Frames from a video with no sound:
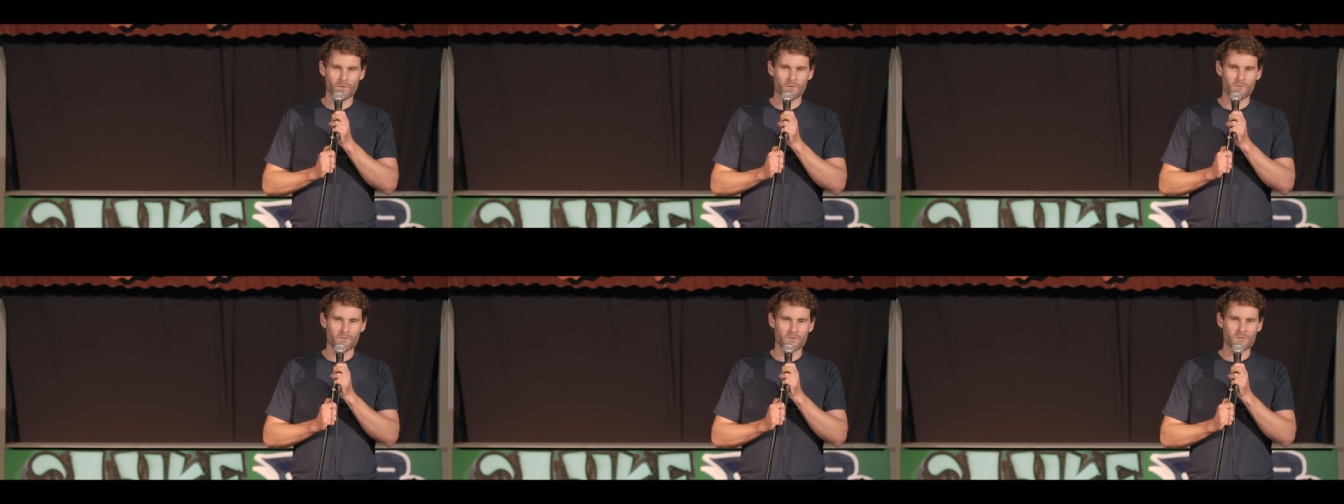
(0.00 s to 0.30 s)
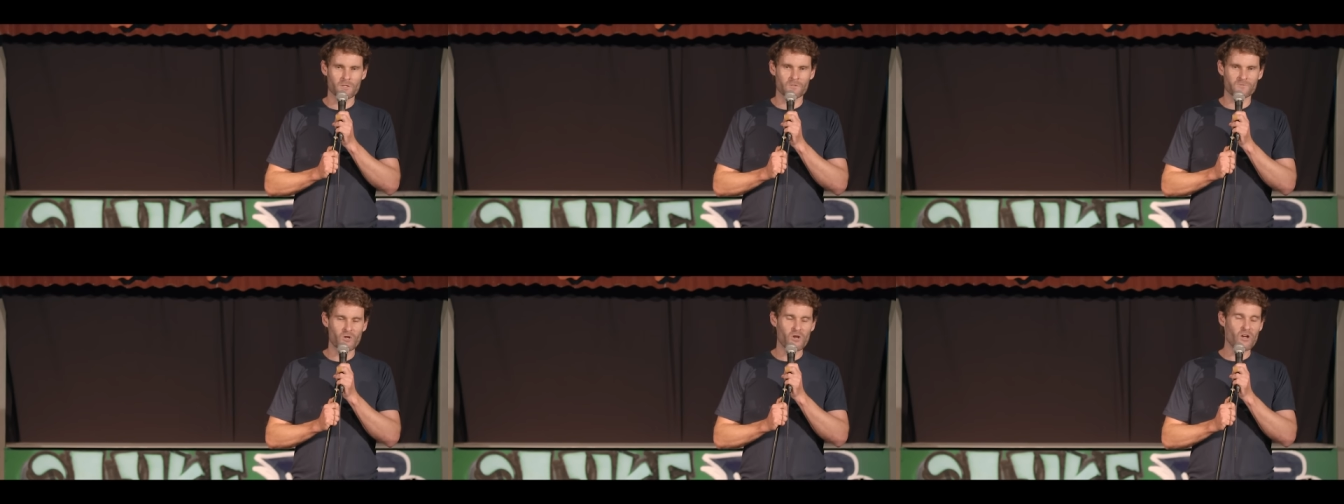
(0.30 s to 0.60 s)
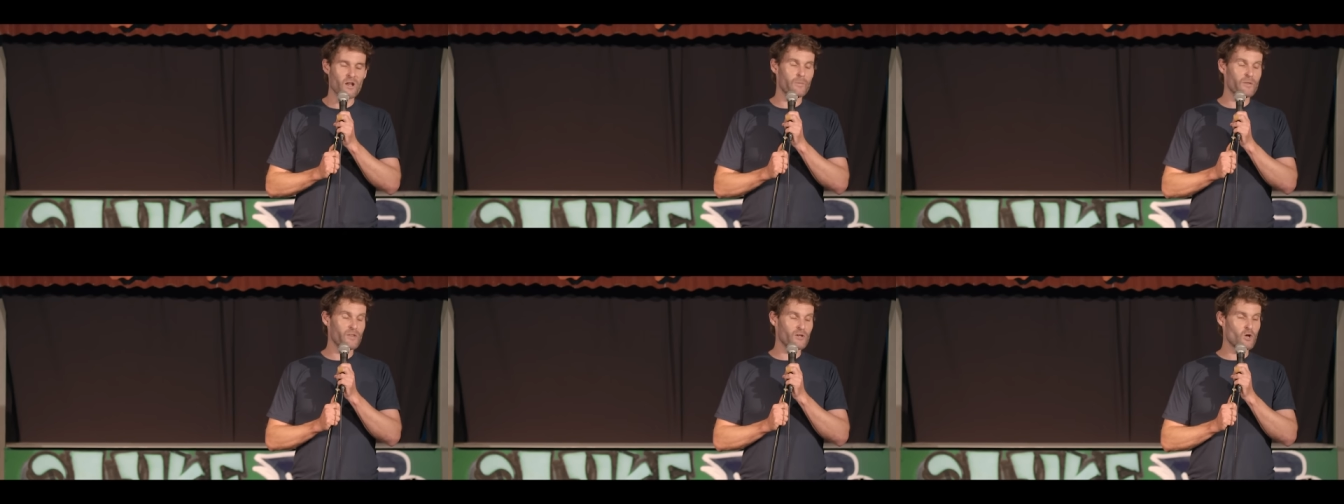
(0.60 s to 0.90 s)
So I've
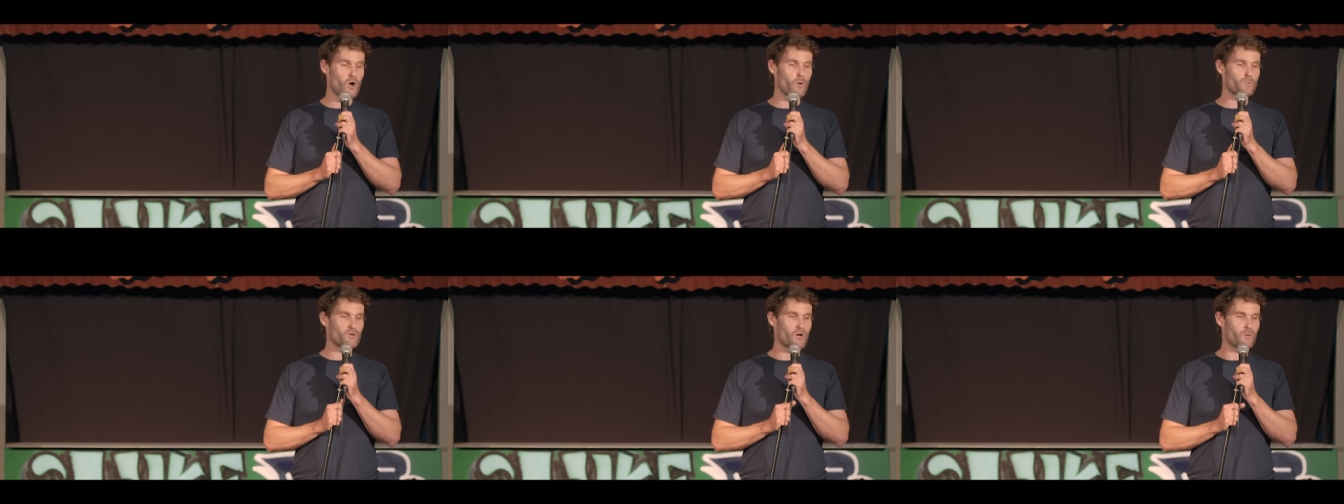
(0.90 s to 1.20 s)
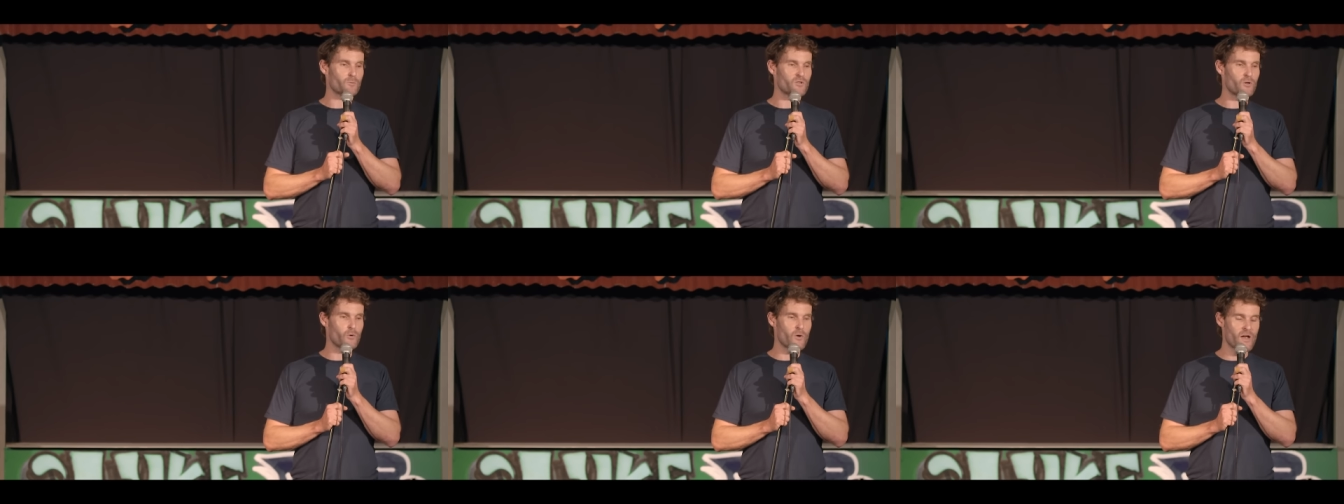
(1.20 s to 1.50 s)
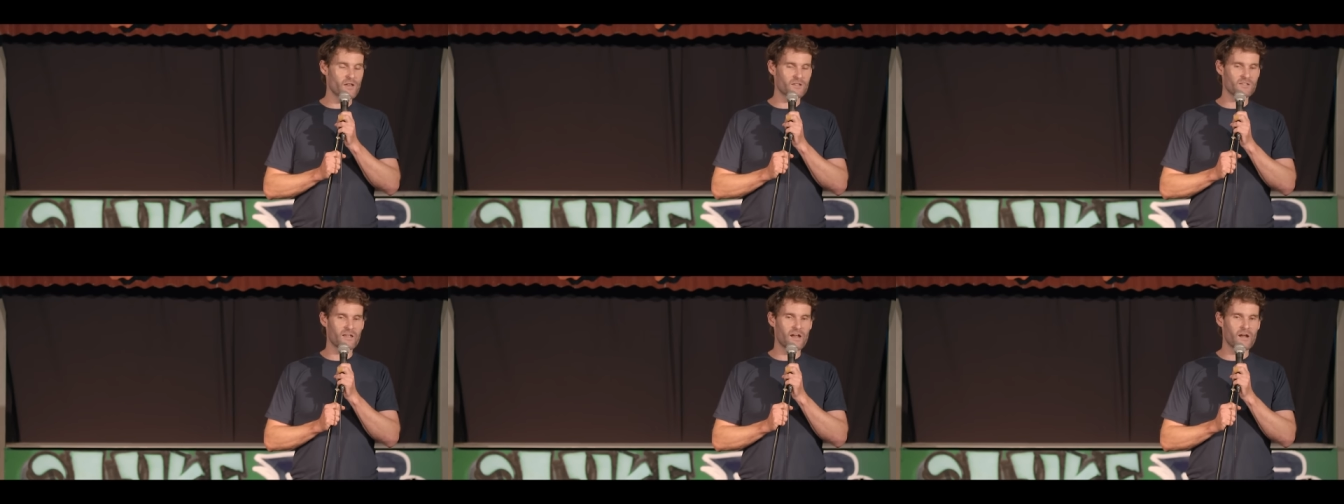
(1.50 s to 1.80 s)
turned up at the cop shop two
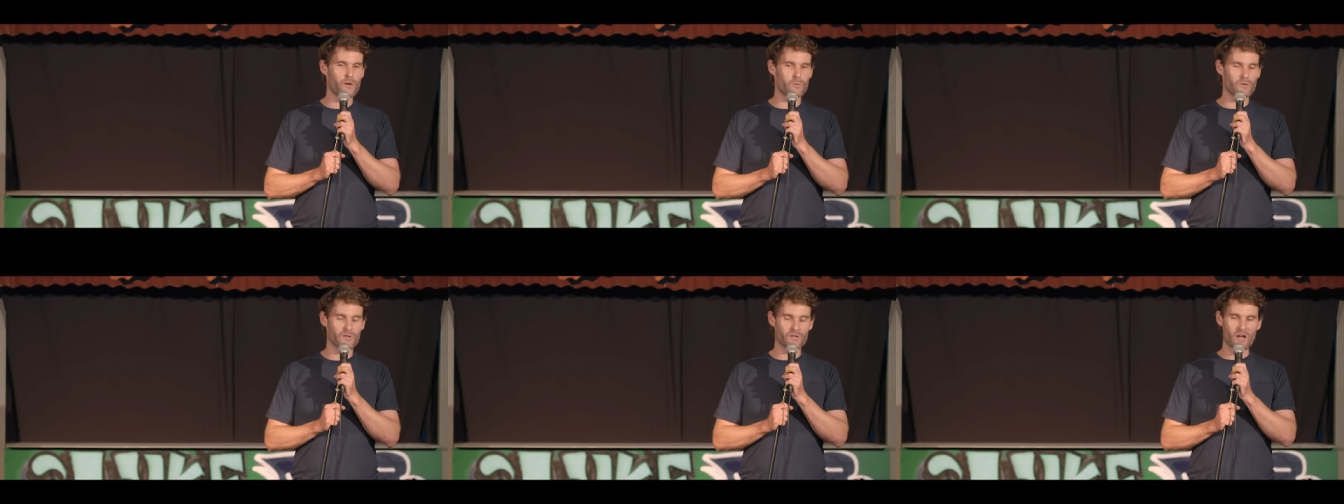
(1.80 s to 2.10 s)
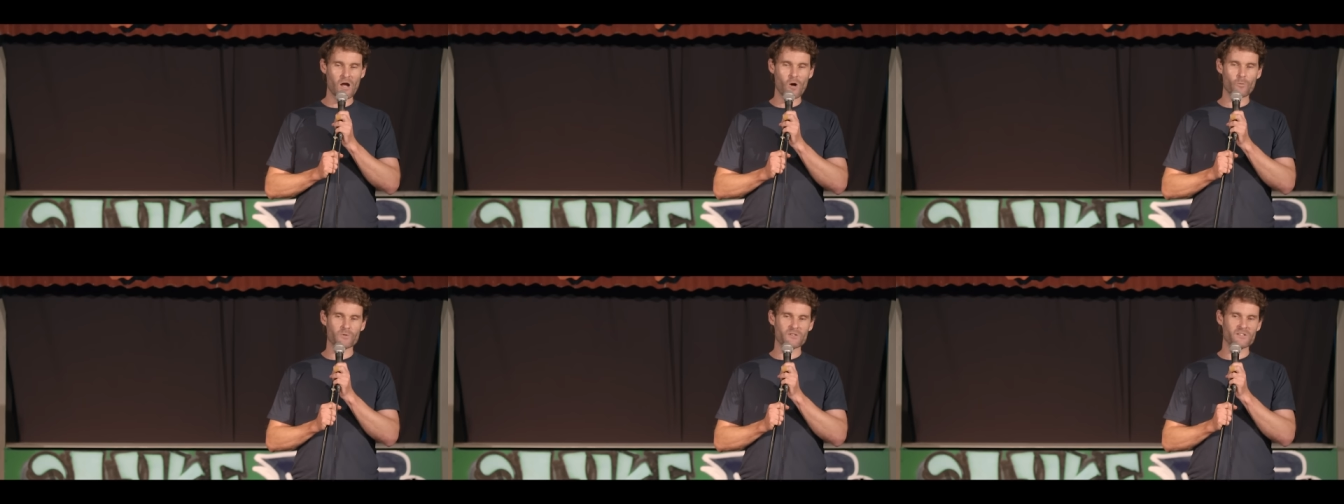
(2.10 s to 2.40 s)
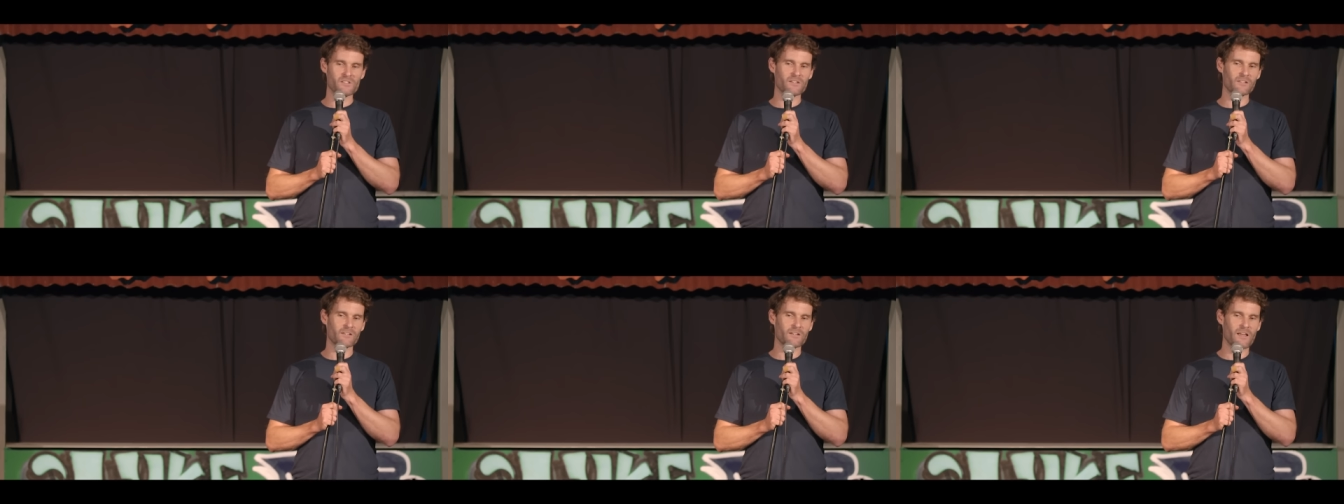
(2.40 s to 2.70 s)
hours later with the culprit
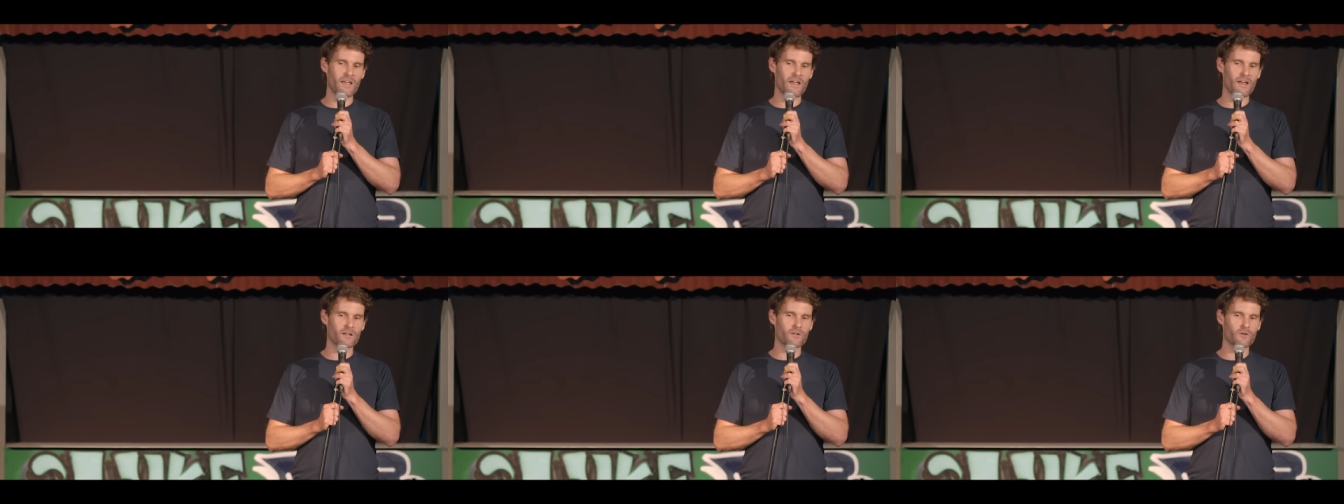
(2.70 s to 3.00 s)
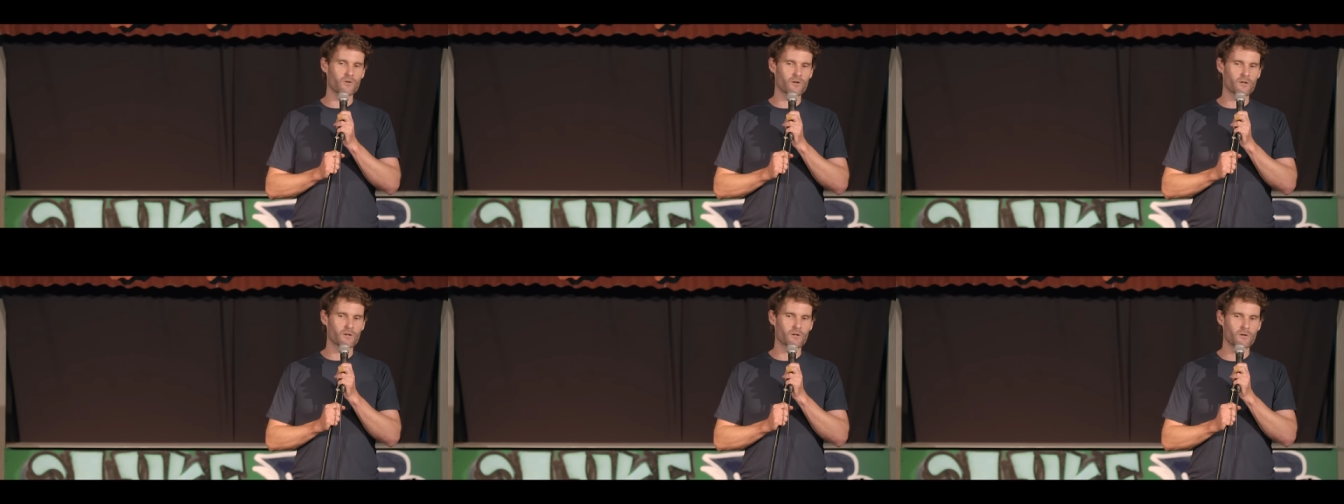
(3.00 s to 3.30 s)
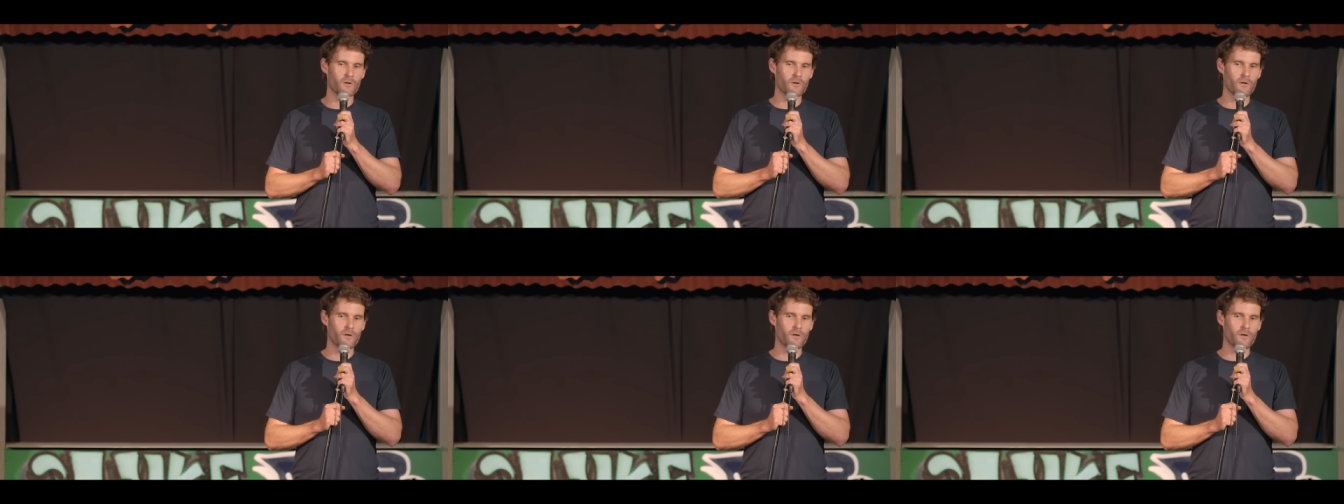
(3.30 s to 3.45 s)
still in a headlock.